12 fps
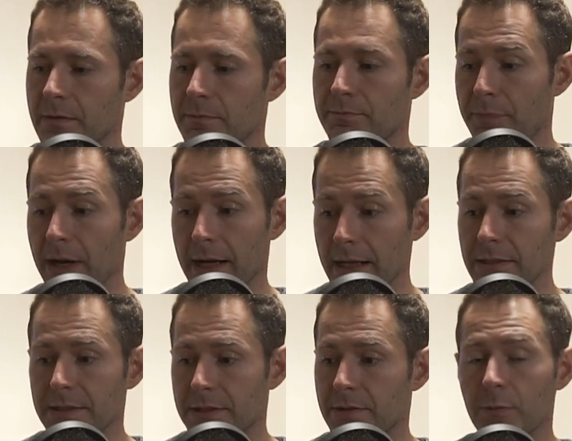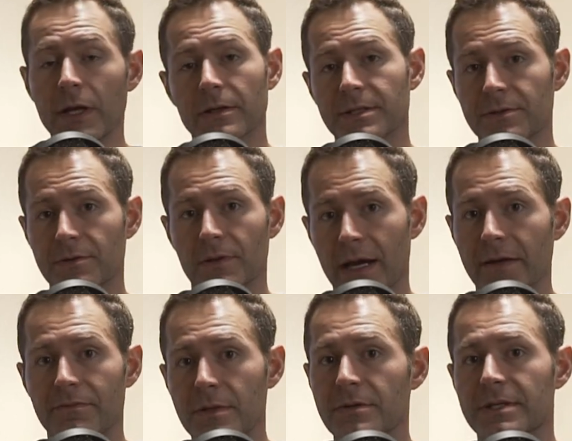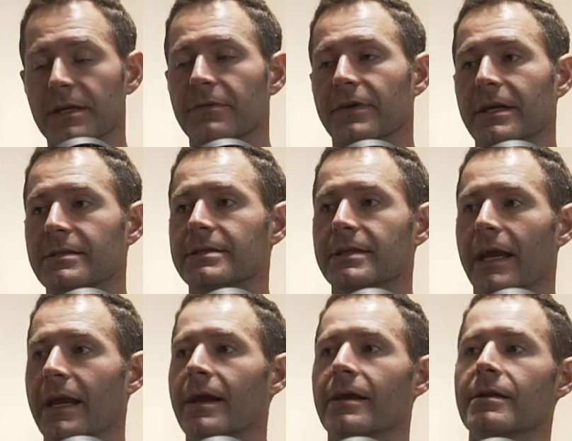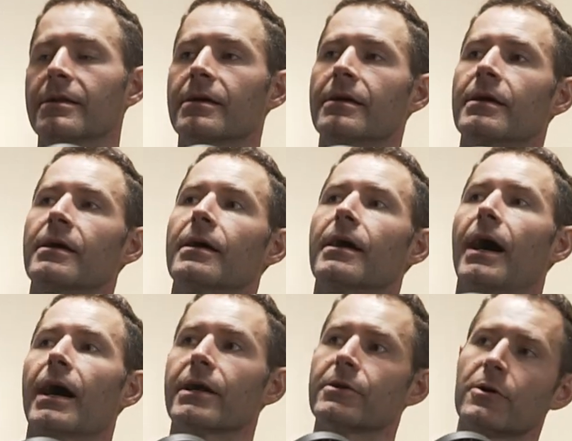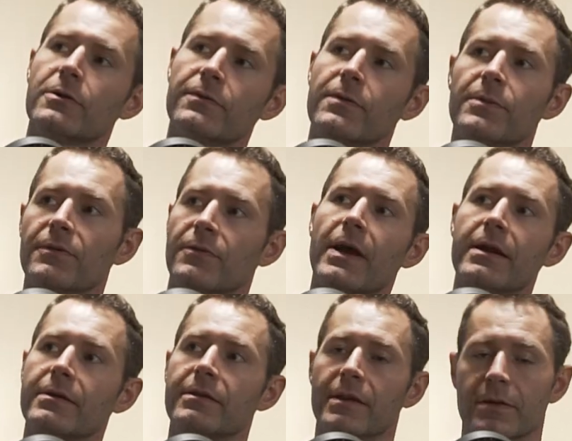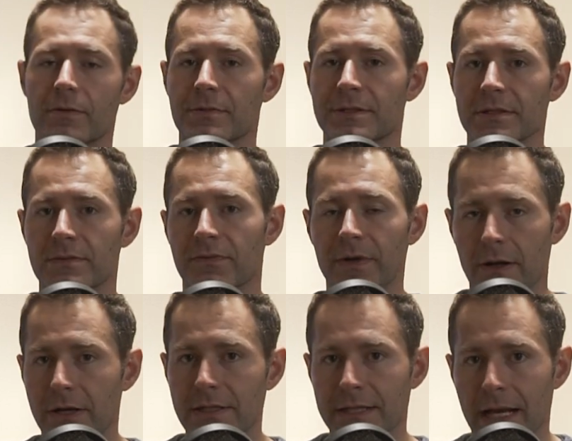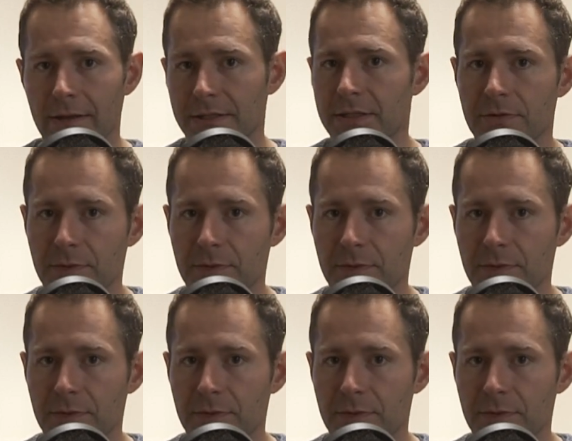But we also do live music events, and I had heard from a friend that there was this very talented